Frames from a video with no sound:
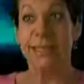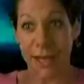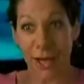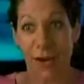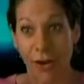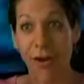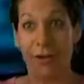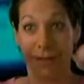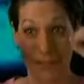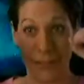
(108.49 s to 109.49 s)
They
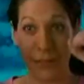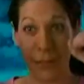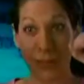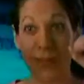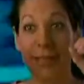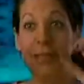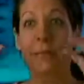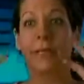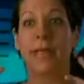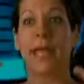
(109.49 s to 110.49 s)
are individual cells,
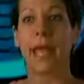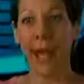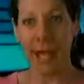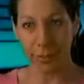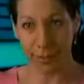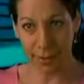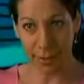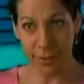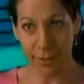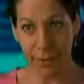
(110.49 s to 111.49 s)
but they act
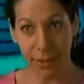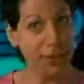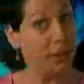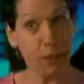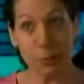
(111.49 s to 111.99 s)
in